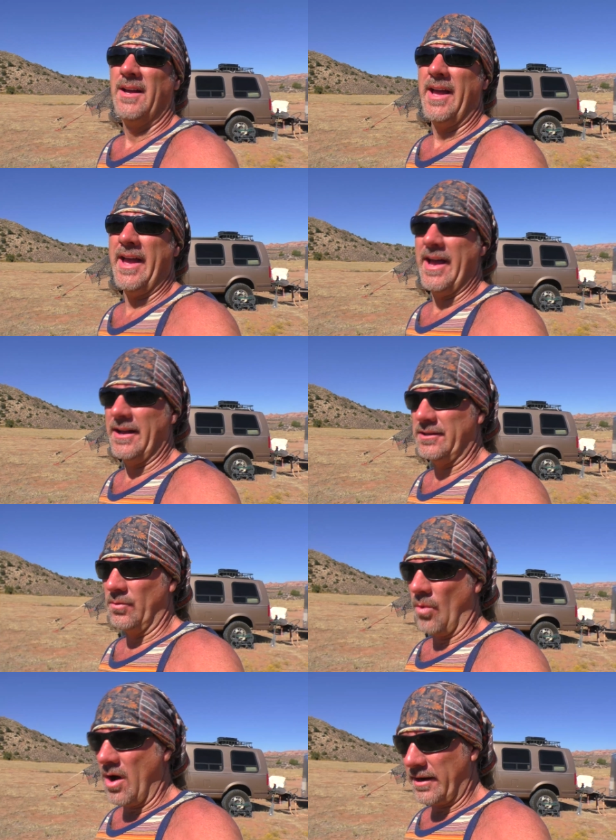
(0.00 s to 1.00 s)
And
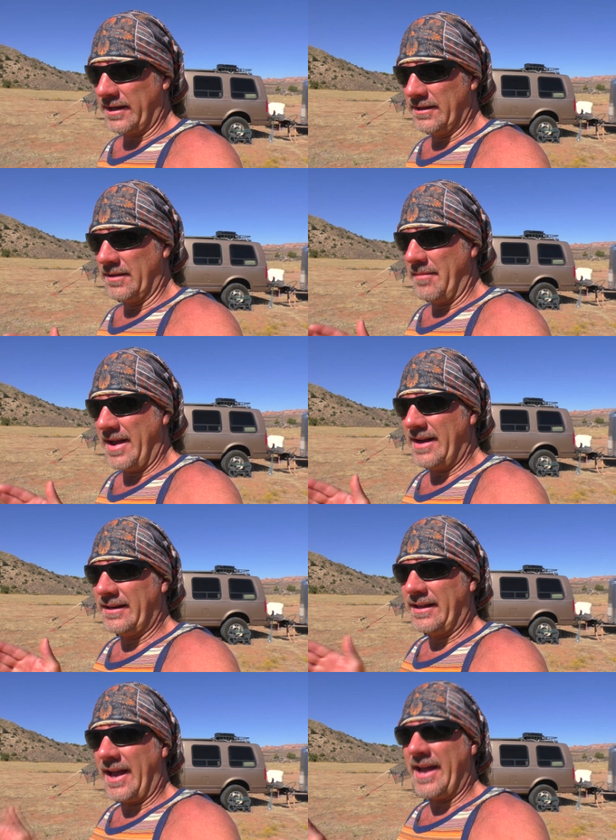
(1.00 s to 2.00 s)
you walk in the
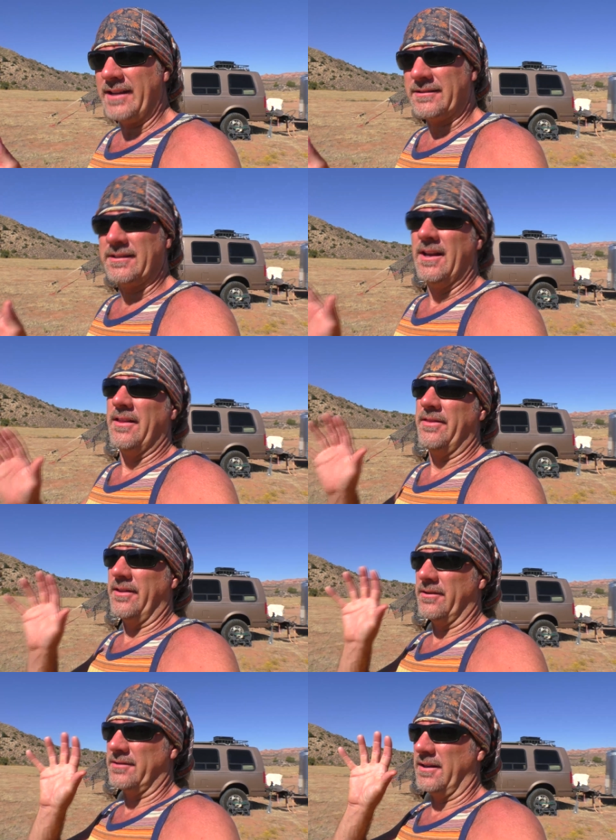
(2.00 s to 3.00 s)
main gates,
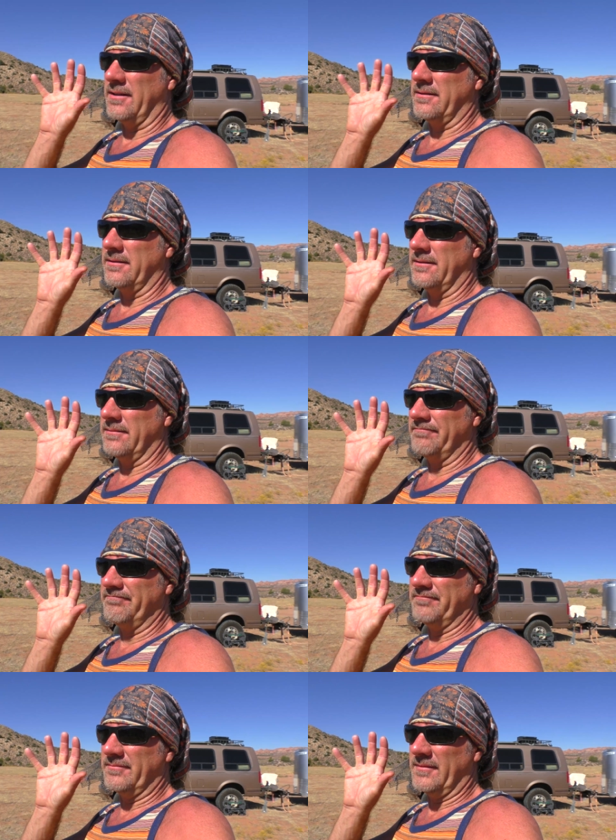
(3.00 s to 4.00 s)
there's a
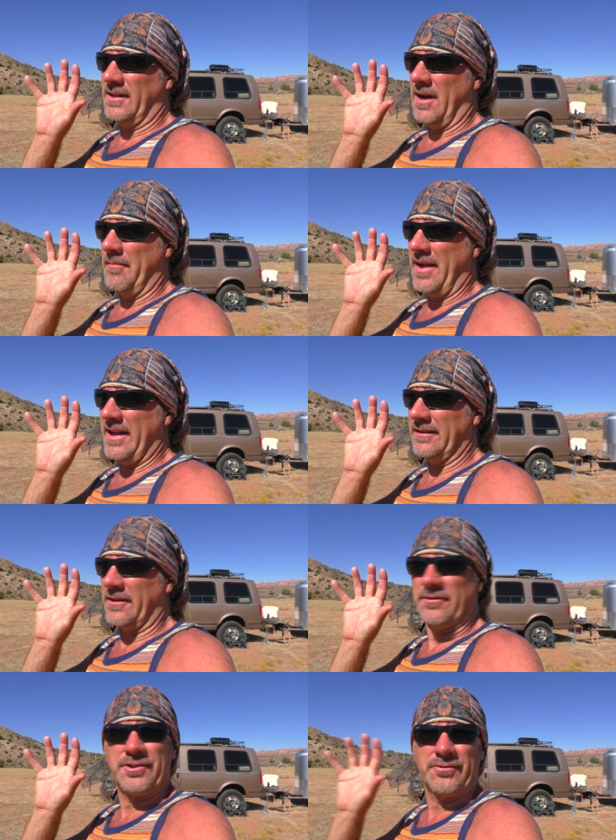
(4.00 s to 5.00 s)
main
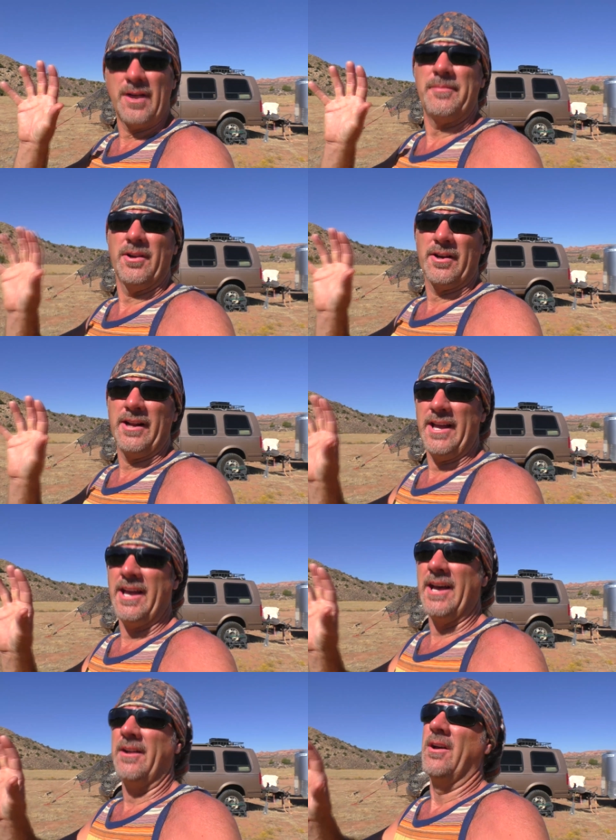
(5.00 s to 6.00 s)
little strip you're going to
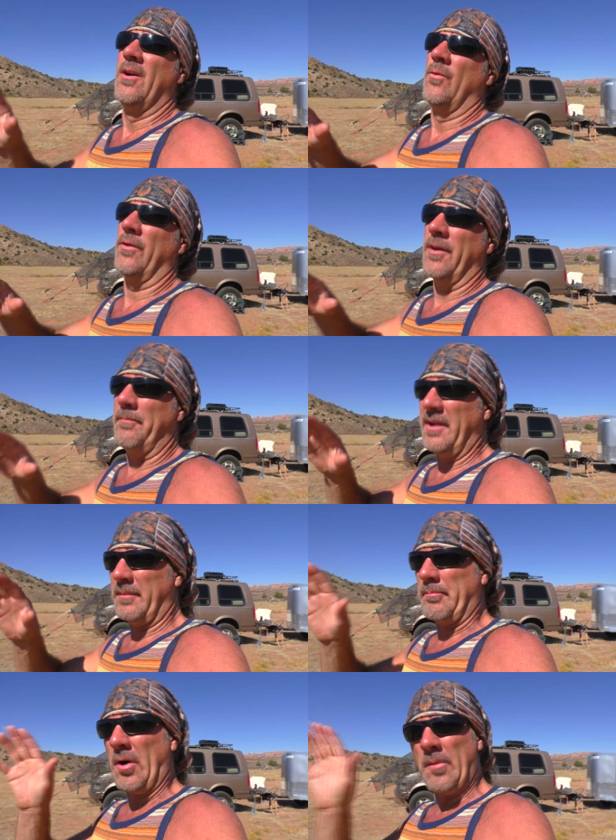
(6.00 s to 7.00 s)
hit with a
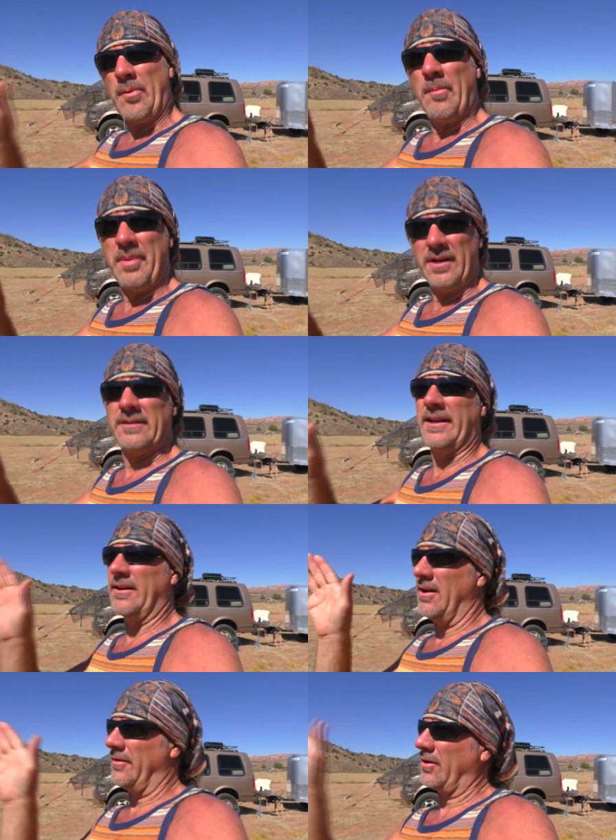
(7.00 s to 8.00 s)
big purple
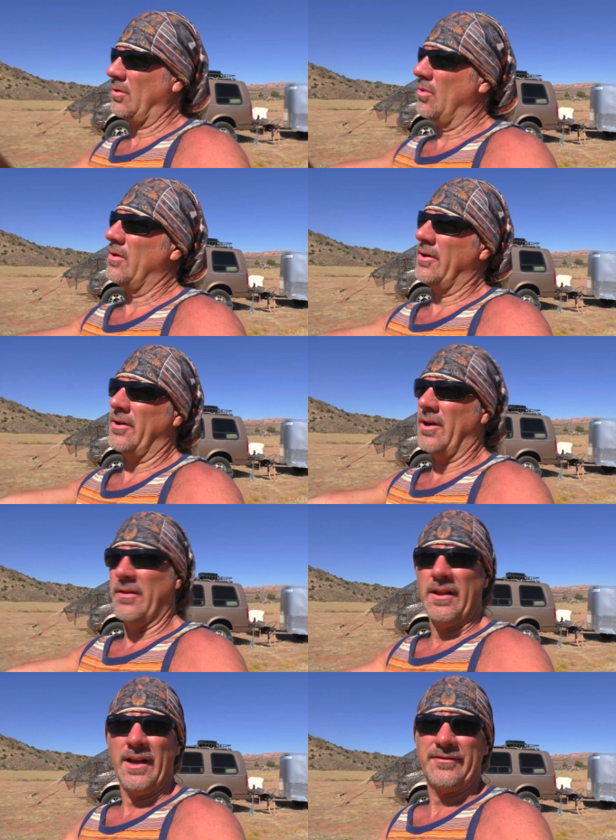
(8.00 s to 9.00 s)
building on the corner
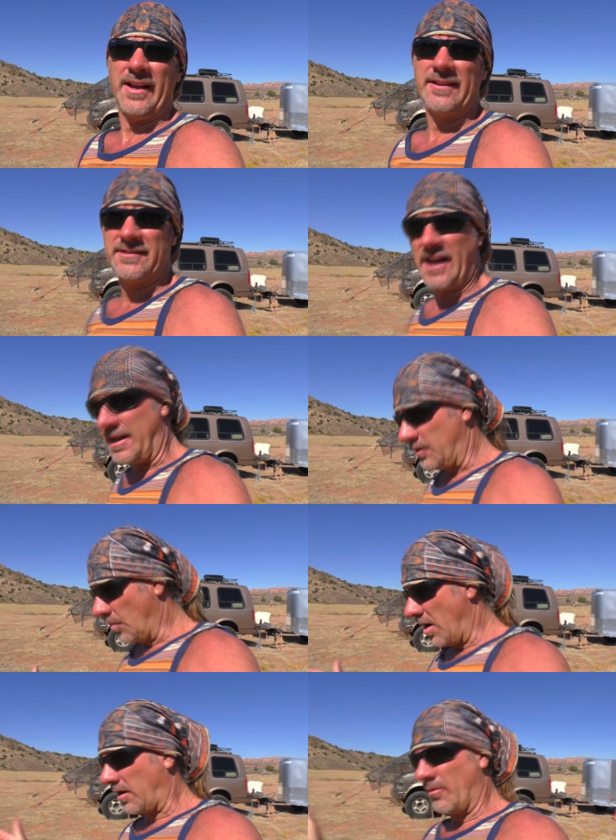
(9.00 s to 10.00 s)
on the left-hand side. You
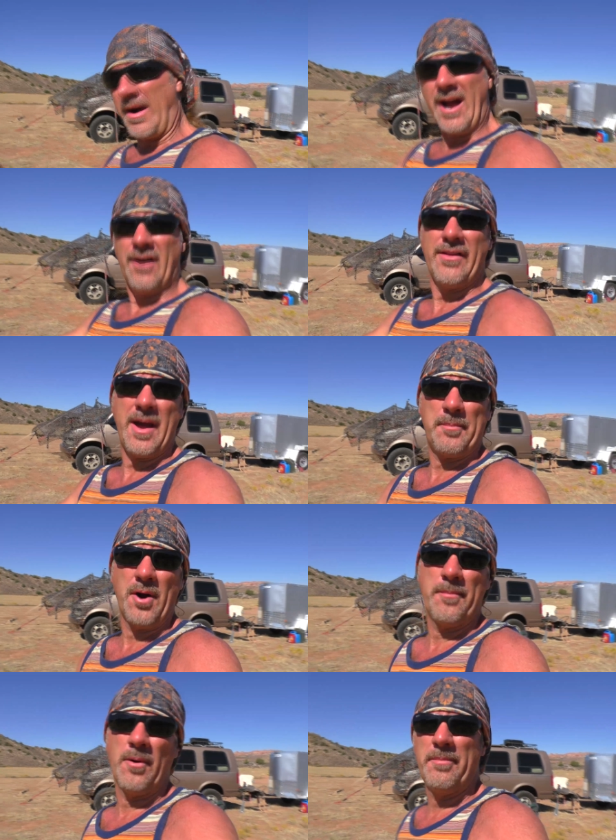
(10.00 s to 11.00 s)
walk around that
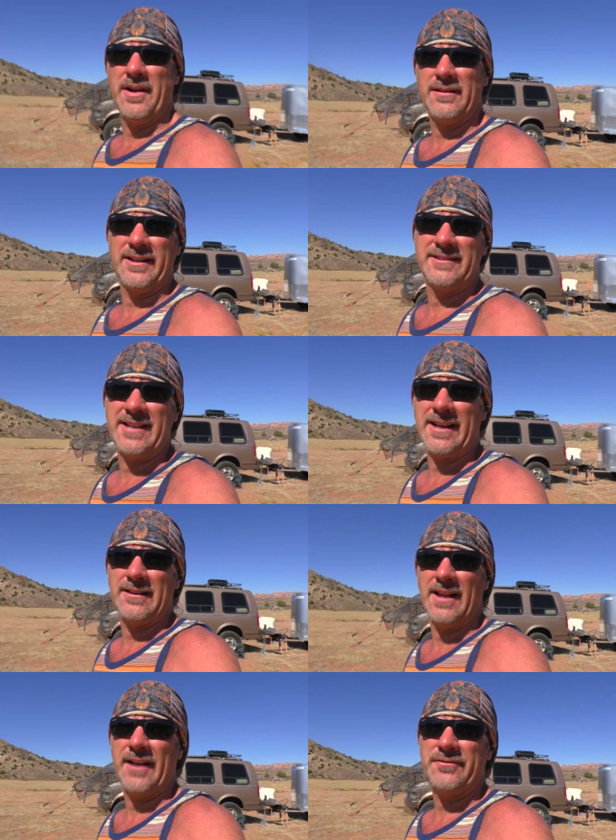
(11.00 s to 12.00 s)
purple building, take
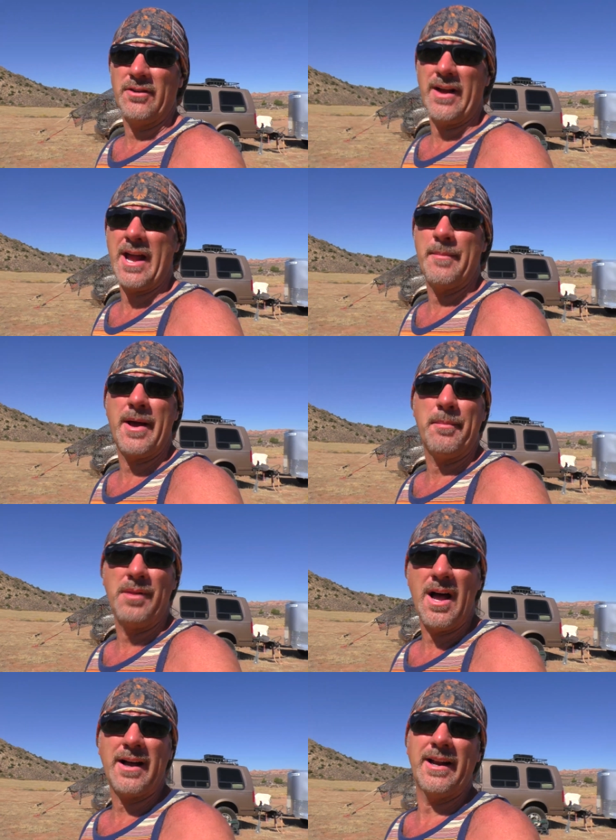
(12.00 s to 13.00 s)
a left, go down about a
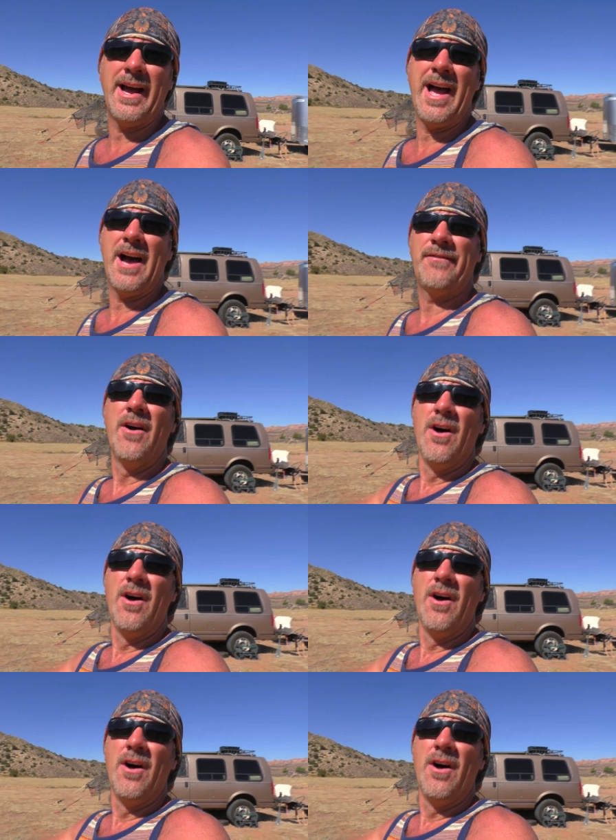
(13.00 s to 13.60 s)
block and a half.